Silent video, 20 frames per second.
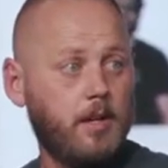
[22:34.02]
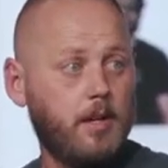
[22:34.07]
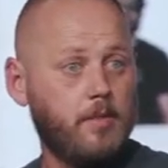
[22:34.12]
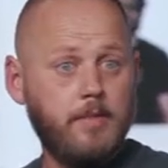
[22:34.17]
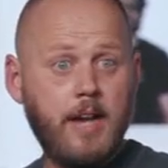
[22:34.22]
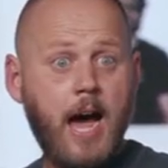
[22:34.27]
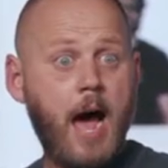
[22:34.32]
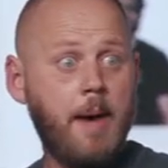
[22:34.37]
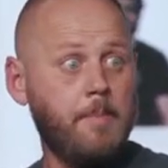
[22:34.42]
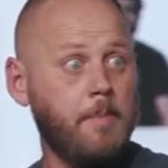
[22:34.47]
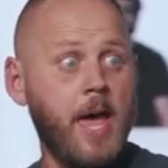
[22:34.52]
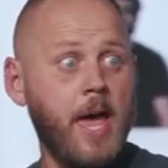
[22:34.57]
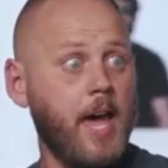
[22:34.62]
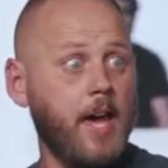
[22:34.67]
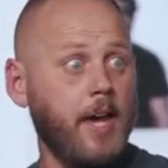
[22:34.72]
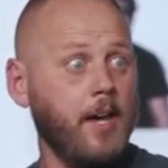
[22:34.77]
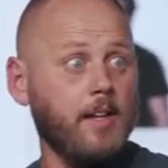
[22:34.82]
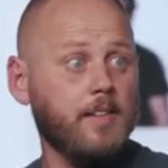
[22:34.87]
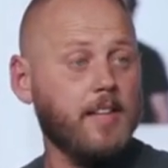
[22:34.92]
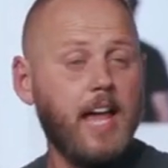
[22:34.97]
Not
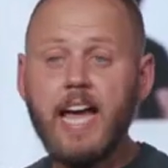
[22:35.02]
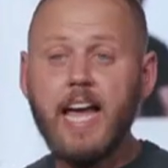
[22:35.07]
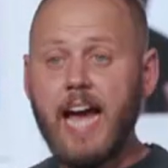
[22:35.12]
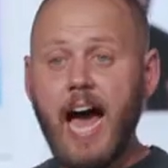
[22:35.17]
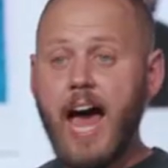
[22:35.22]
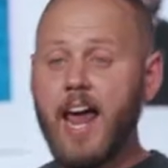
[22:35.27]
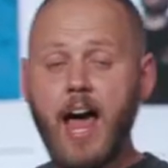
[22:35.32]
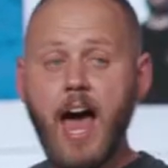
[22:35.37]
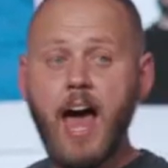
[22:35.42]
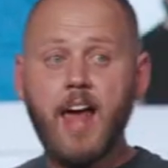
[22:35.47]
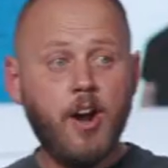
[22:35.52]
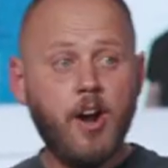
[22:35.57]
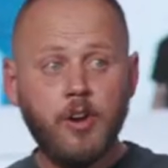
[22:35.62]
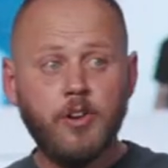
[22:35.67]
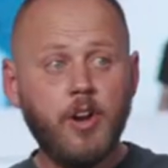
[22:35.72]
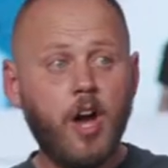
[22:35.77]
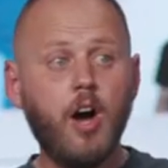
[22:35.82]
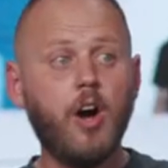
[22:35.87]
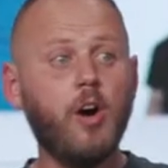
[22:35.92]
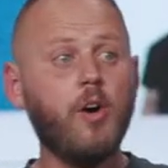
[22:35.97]
me. Like, I don't
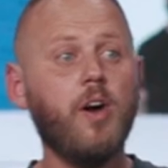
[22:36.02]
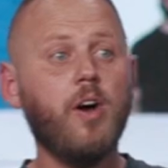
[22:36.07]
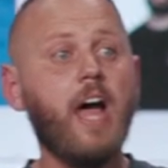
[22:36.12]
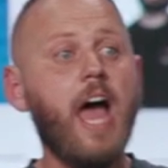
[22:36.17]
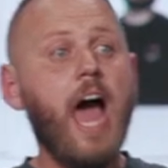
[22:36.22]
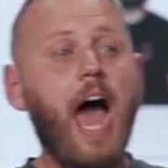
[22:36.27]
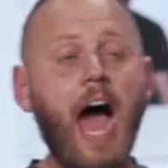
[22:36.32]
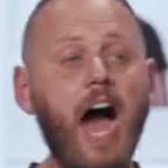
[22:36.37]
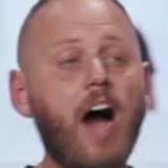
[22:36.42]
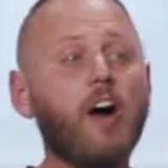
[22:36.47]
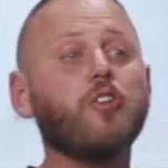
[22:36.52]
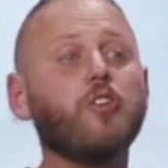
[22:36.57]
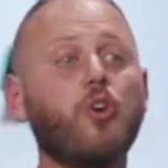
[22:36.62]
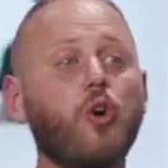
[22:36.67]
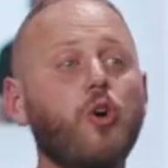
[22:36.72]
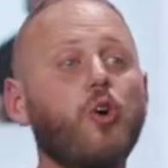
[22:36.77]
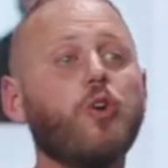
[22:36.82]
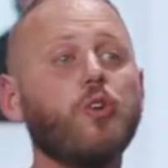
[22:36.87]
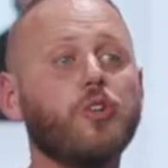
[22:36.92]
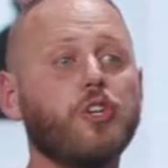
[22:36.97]
know how
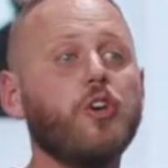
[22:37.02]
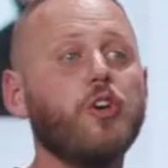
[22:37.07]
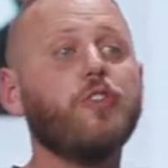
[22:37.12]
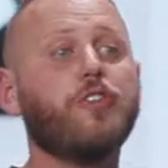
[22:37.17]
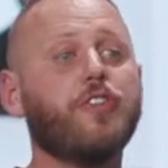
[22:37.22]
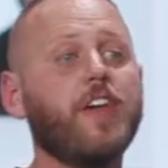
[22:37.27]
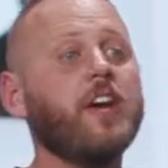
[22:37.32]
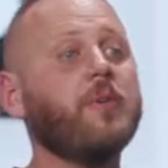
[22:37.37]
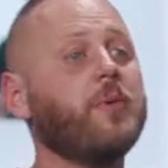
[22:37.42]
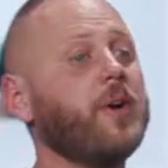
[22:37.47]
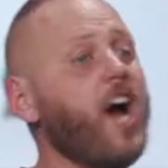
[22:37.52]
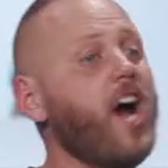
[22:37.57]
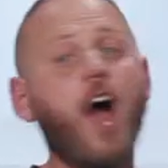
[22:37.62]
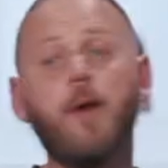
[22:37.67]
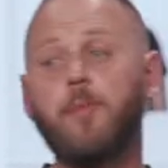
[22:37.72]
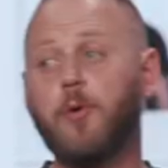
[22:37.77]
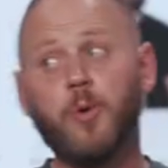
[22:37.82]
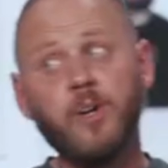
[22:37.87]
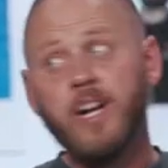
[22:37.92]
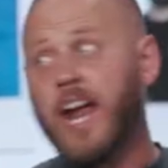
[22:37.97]
cool you think we are,
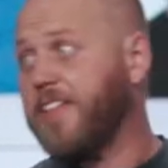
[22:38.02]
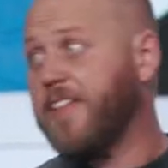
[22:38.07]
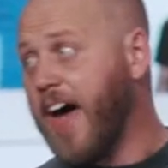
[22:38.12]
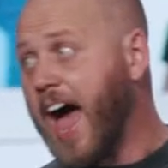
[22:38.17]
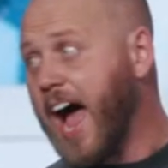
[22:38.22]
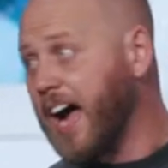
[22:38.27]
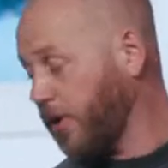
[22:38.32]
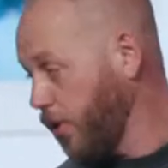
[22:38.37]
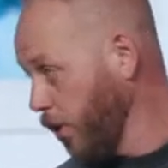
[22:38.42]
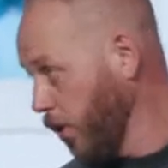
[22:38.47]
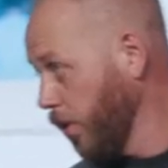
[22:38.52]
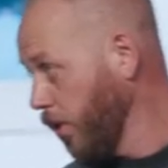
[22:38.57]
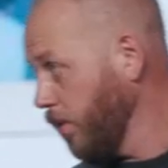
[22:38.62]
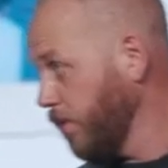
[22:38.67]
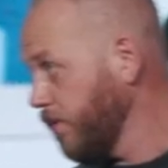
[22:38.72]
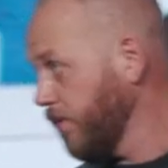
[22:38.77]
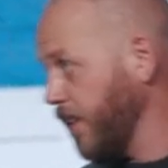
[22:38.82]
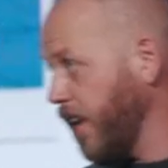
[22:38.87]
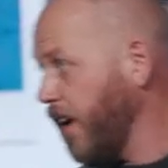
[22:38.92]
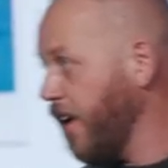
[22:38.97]
but we're not that cool.
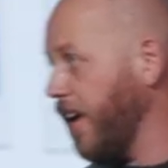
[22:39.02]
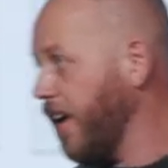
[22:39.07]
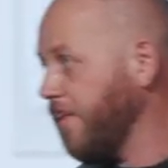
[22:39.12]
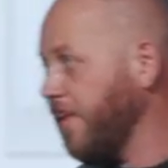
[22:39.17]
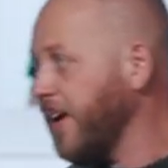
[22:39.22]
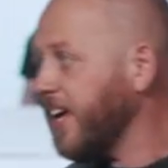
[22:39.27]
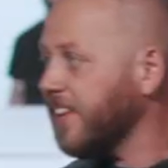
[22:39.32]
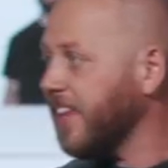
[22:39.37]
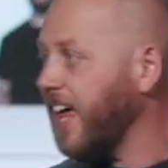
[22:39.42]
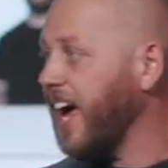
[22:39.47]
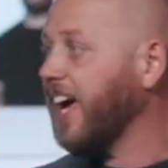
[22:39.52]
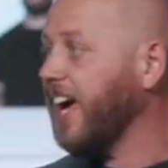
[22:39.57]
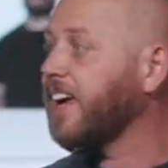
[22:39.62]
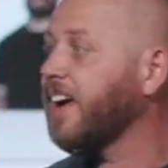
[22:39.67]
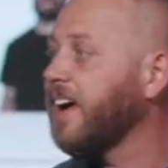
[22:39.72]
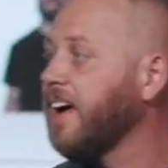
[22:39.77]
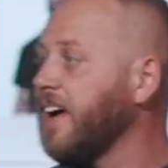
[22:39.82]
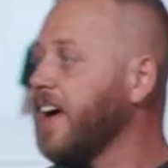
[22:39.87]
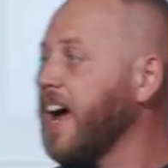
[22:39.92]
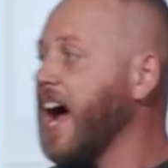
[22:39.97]
You know what I mean? Like,
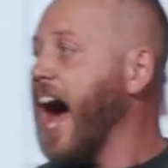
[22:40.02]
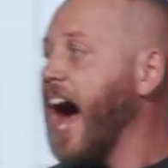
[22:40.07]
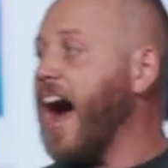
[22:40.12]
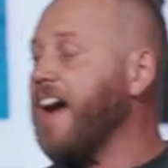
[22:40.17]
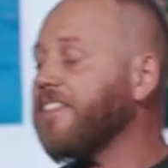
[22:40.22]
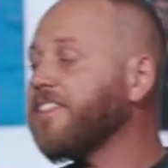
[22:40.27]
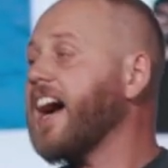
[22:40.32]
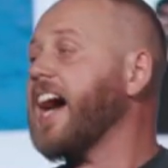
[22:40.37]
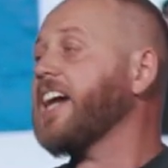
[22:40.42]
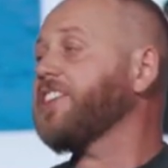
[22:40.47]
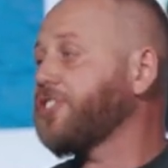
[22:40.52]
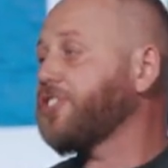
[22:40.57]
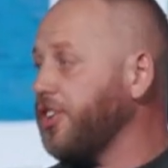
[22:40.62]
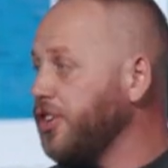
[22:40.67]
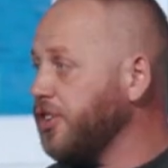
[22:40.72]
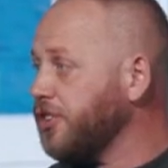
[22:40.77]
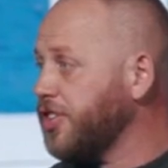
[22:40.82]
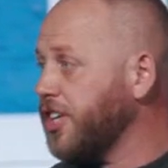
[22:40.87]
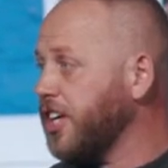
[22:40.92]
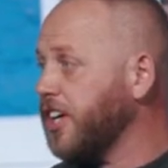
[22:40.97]
I've got
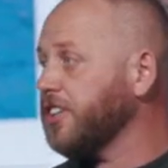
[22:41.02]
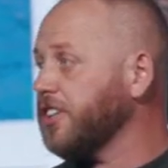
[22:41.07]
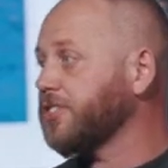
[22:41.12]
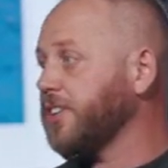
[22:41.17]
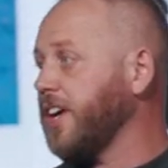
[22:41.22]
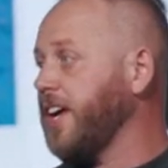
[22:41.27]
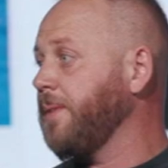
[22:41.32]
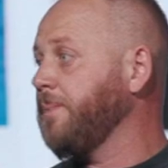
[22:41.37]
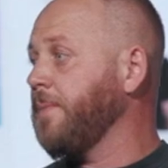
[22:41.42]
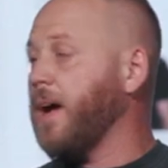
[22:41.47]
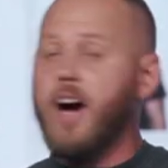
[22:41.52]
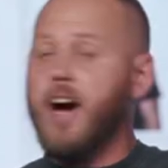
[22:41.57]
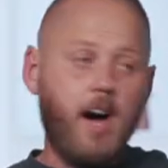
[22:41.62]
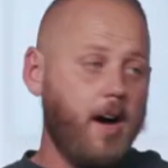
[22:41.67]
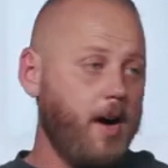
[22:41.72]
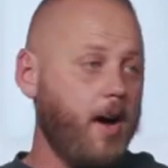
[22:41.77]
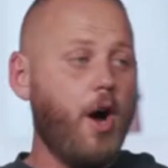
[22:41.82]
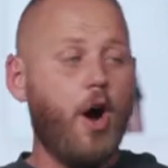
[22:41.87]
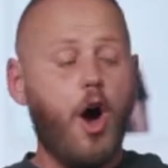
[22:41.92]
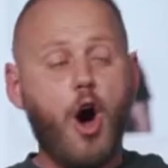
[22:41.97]
two children,
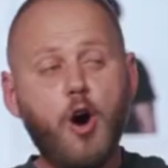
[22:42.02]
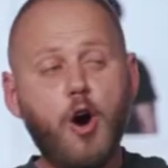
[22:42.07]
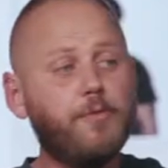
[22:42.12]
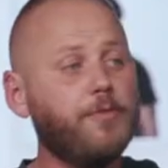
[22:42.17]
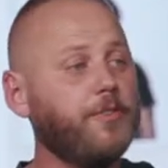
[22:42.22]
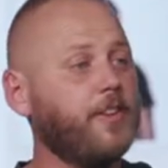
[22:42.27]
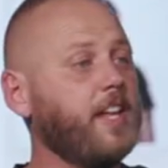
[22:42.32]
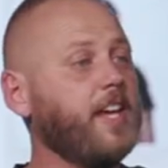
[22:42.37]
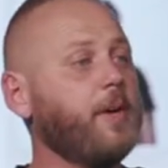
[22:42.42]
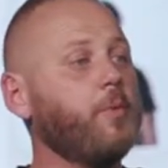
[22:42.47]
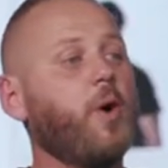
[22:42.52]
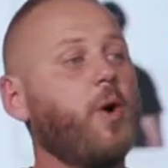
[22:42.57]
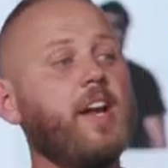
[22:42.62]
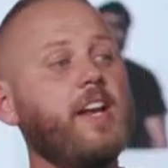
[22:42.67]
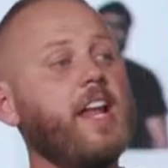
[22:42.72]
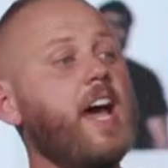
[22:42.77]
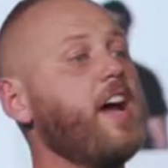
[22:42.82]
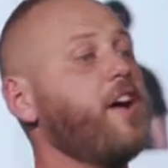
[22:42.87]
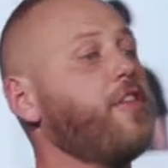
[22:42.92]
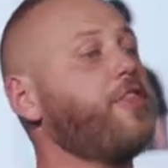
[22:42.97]
hopefully one
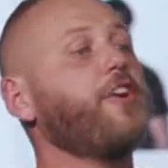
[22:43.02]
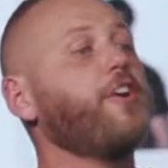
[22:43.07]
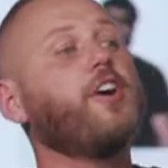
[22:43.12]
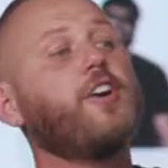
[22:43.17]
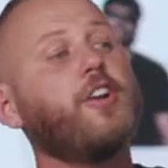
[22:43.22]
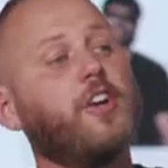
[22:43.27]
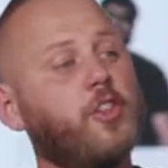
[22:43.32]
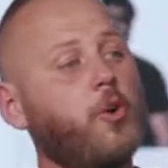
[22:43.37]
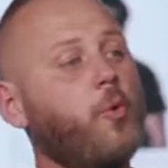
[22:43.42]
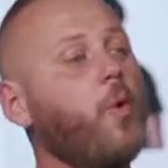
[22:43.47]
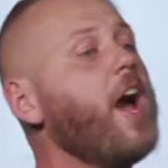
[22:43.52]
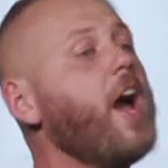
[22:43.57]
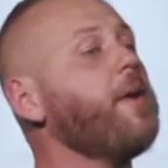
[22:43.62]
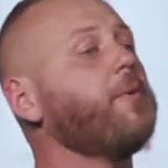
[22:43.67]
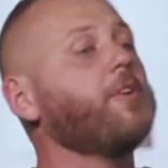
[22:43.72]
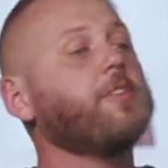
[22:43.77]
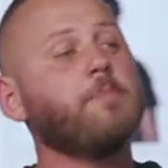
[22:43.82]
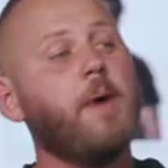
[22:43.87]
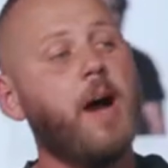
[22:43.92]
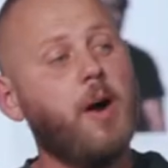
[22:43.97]
day a third on the way
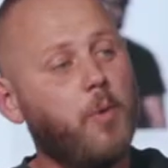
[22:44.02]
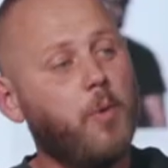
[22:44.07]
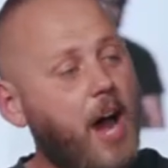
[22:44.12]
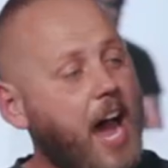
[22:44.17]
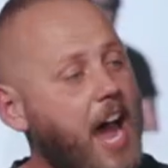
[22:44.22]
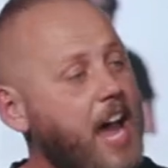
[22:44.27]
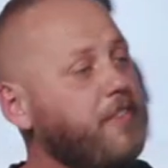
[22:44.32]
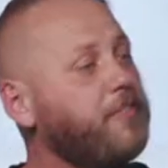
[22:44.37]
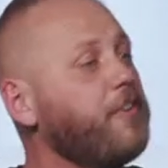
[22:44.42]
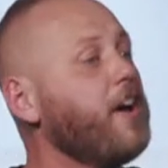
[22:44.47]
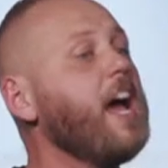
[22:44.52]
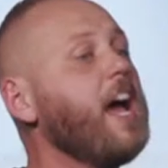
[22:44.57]
with my wife.